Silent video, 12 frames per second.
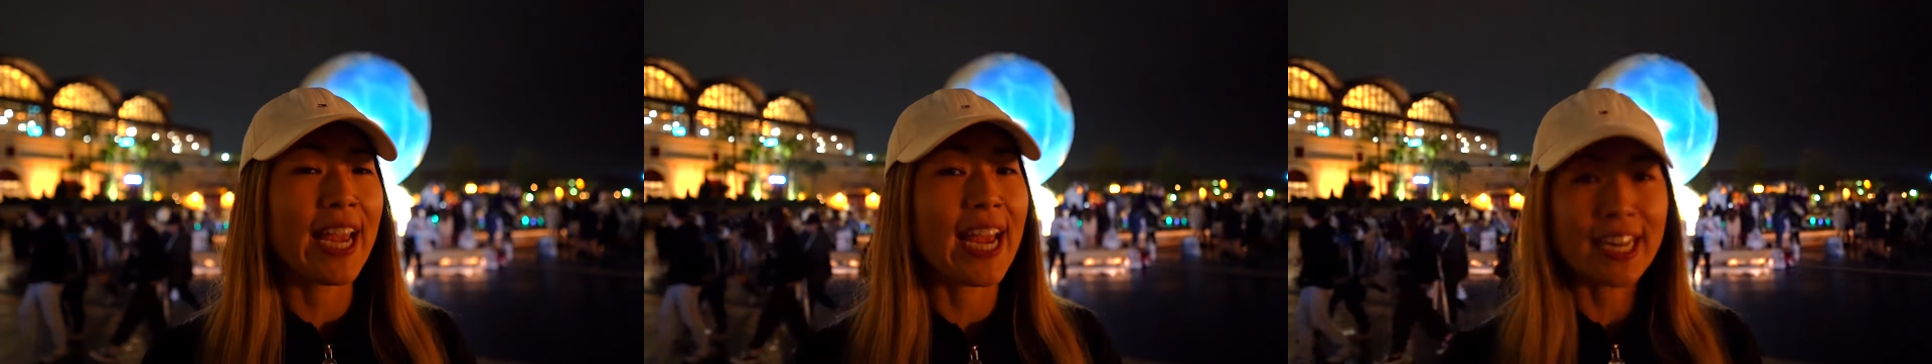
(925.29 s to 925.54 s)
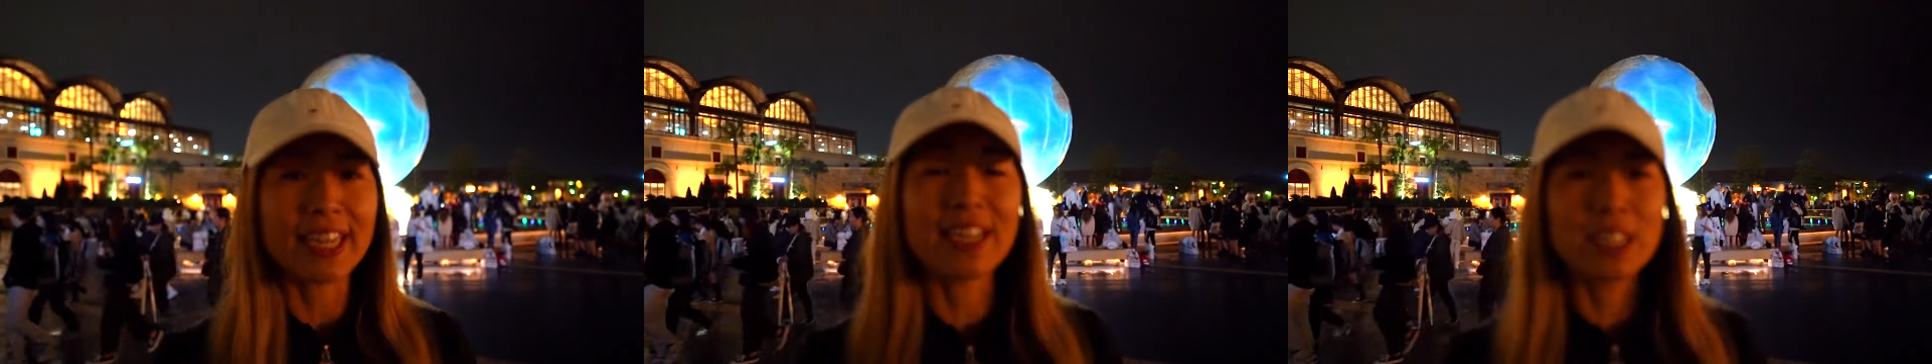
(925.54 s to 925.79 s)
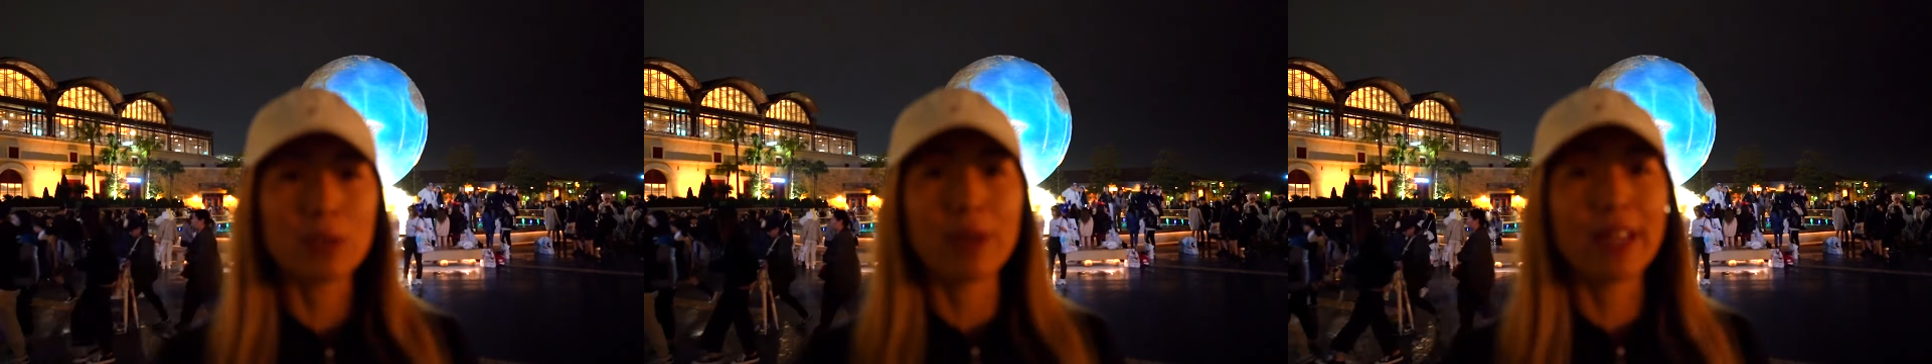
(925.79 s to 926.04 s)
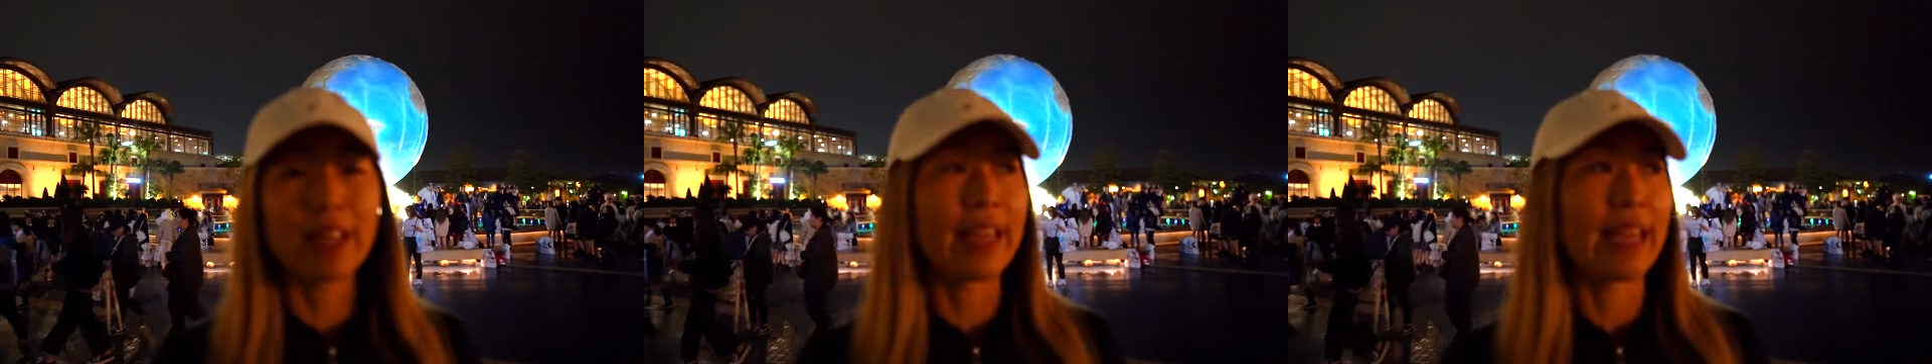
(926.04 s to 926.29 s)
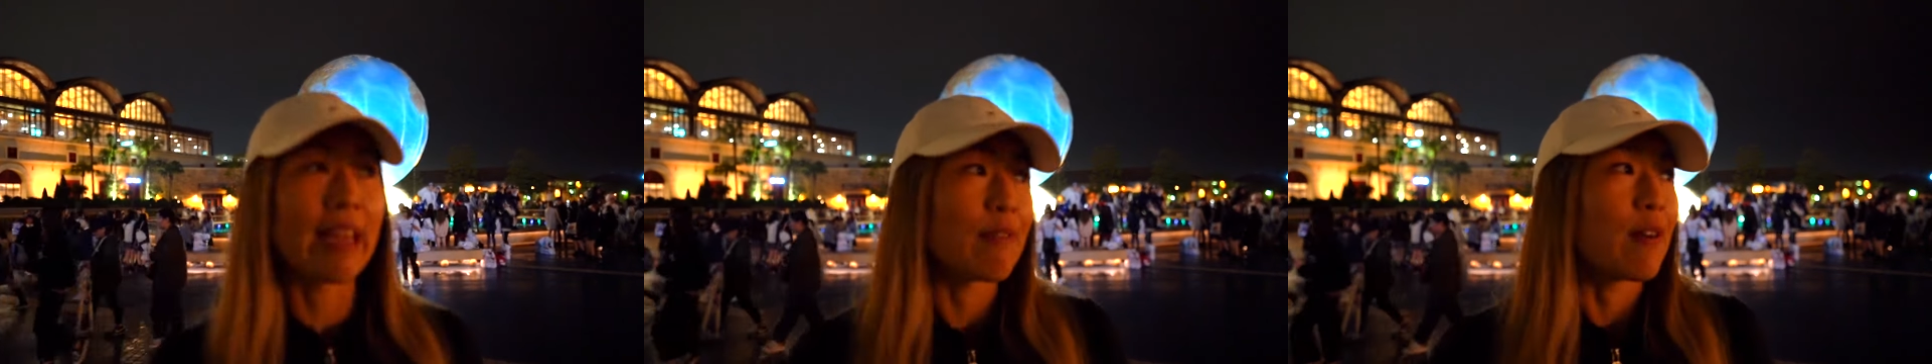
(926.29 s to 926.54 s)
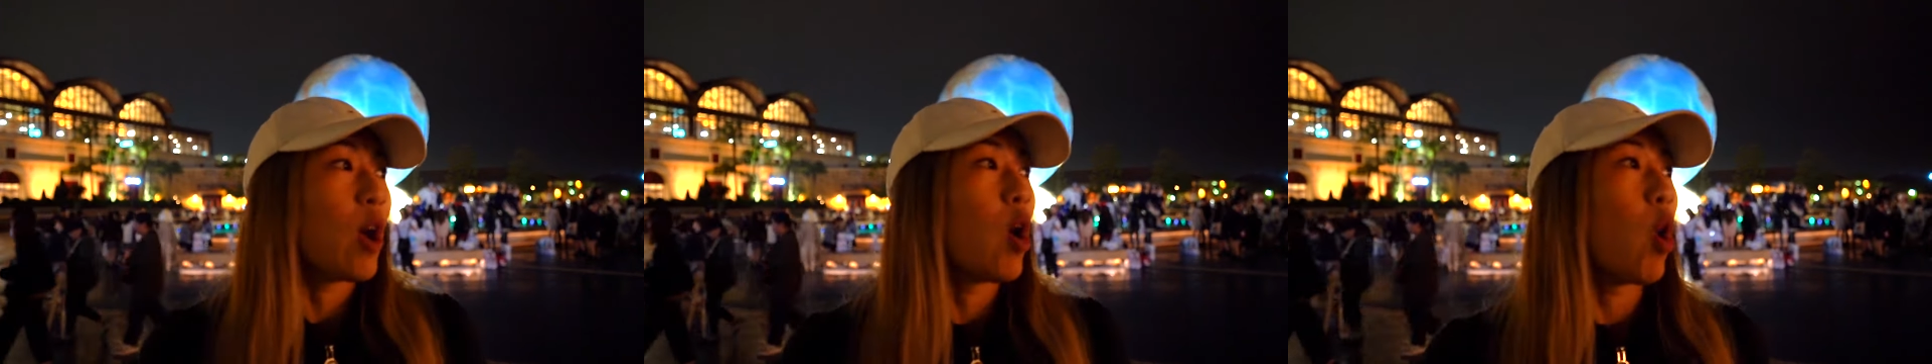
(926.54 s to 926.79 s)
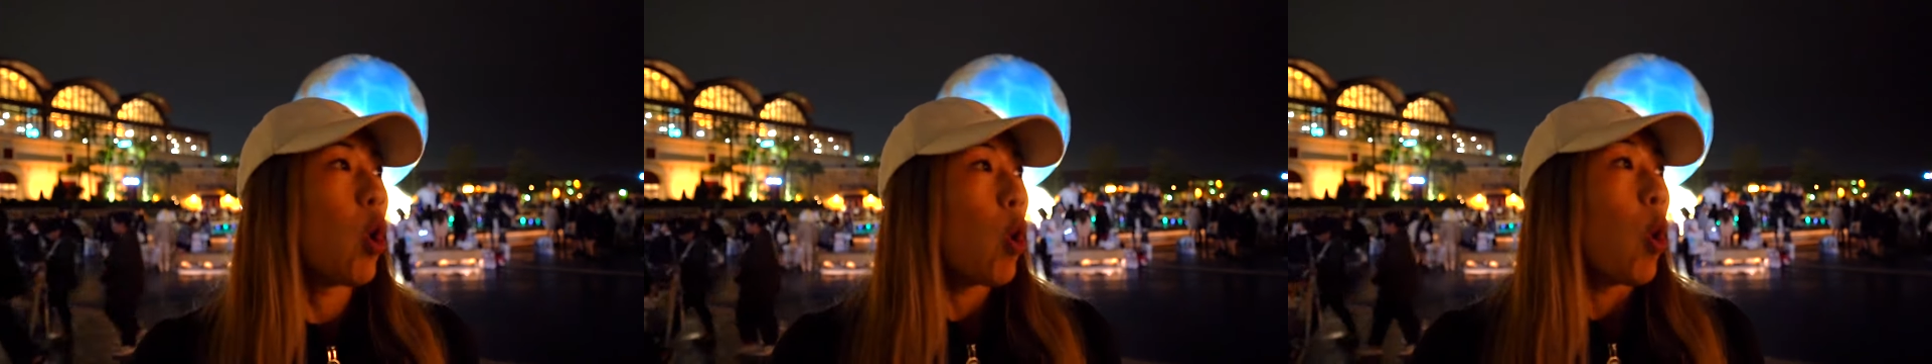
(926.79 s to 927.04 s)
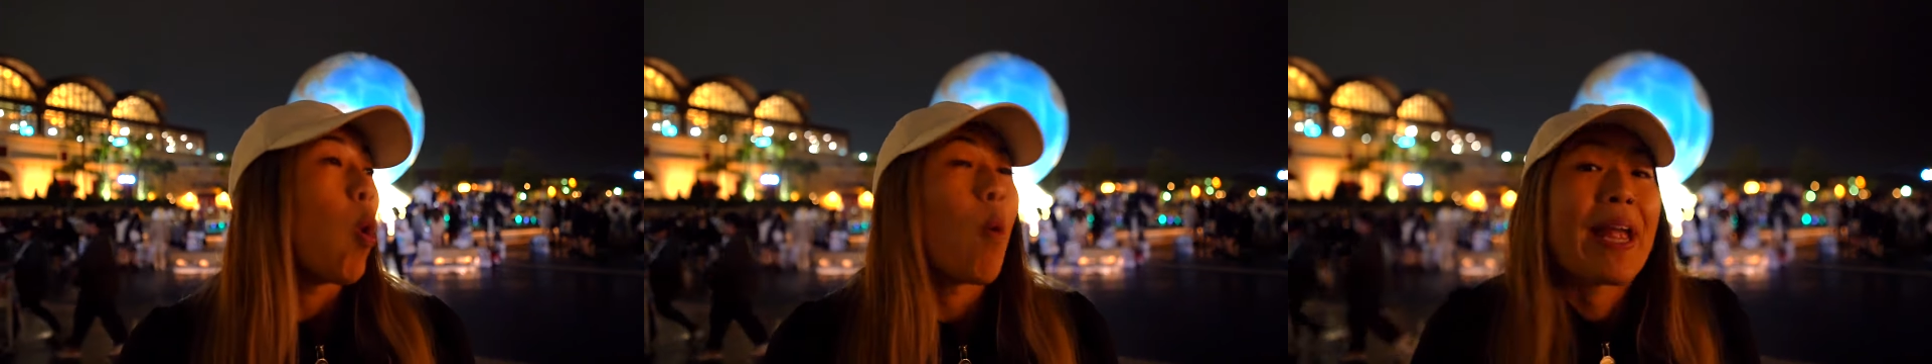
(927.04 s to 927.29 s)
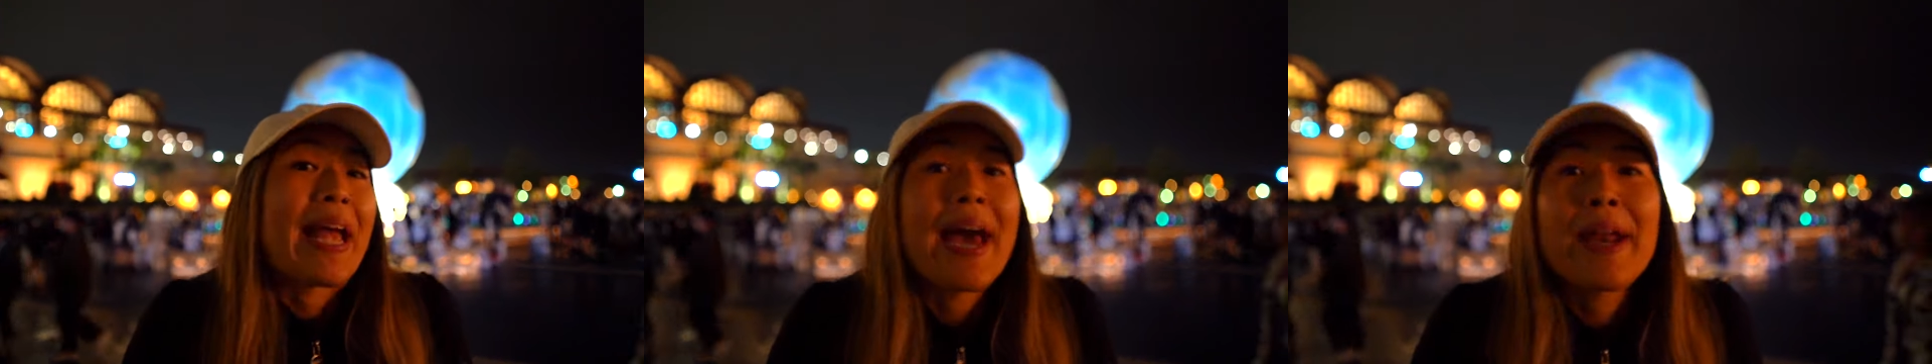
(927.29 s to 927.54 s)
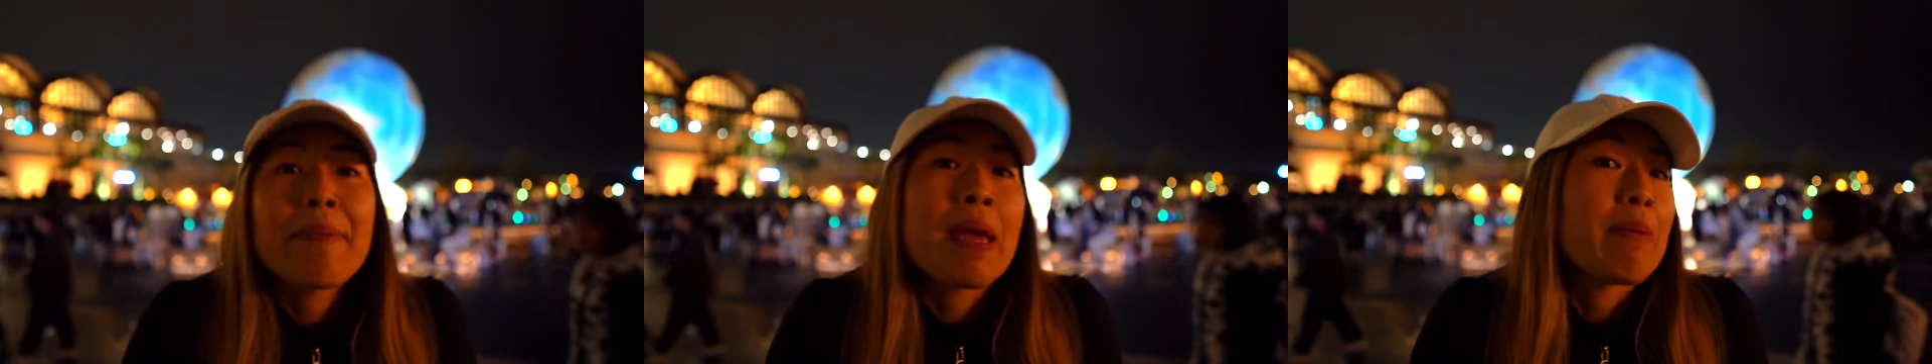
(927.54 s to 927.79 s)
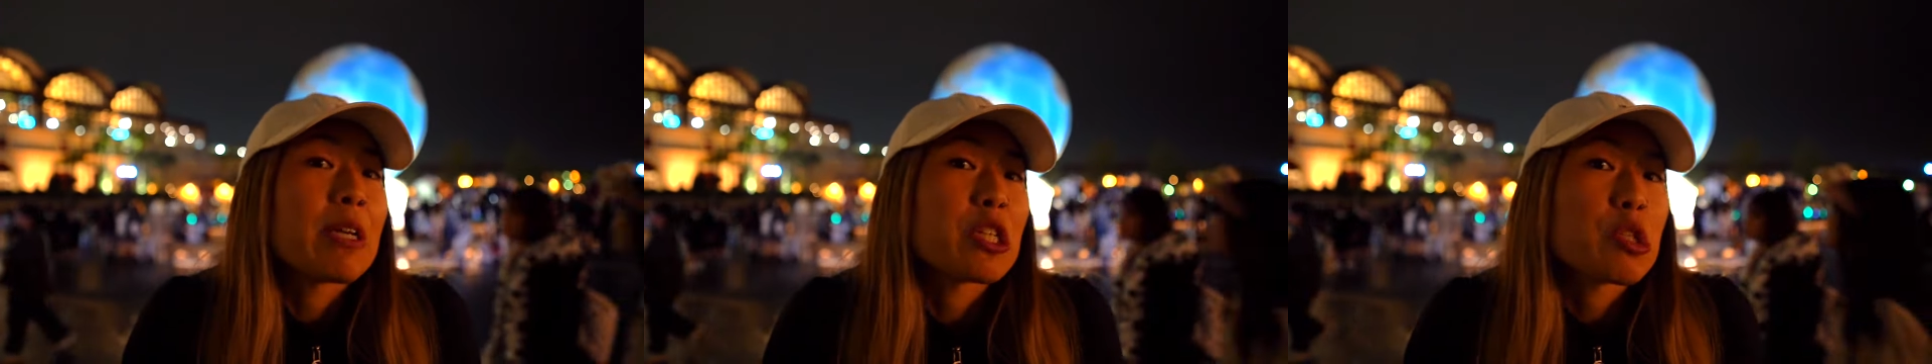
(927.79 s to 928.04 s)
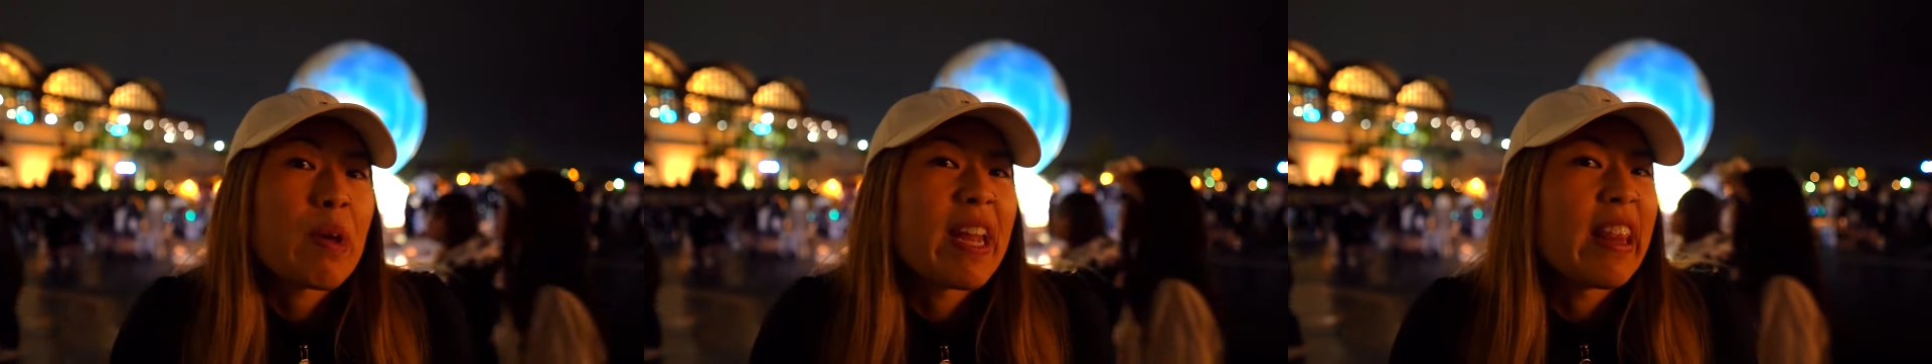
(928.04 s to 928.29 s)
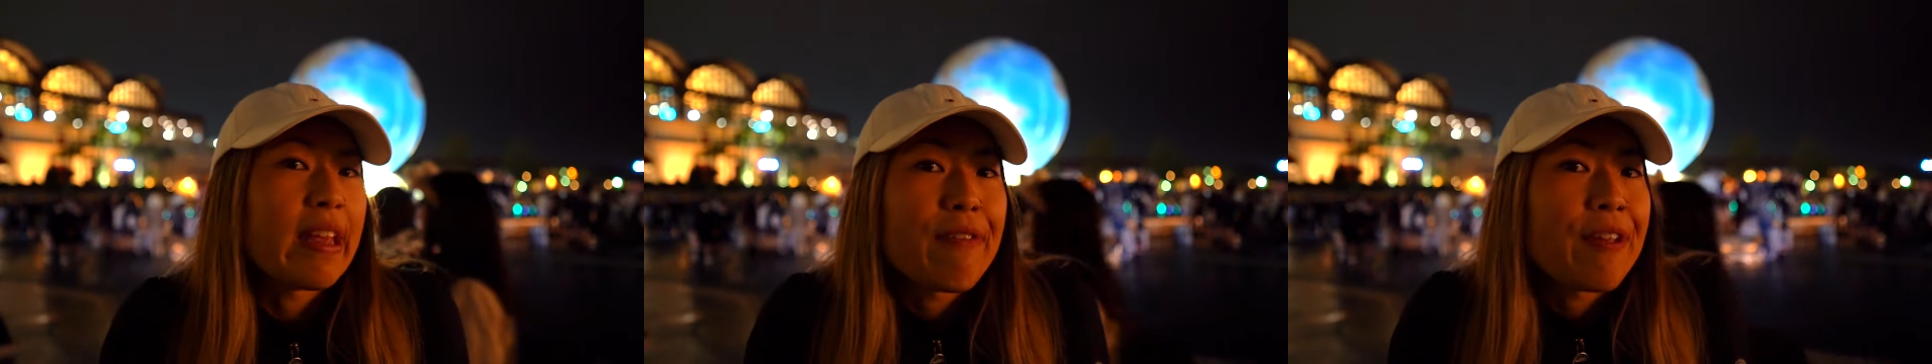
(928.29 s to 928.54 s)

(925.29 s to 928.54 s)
Andy doesn't wanna leave. We kind of maybe just want to live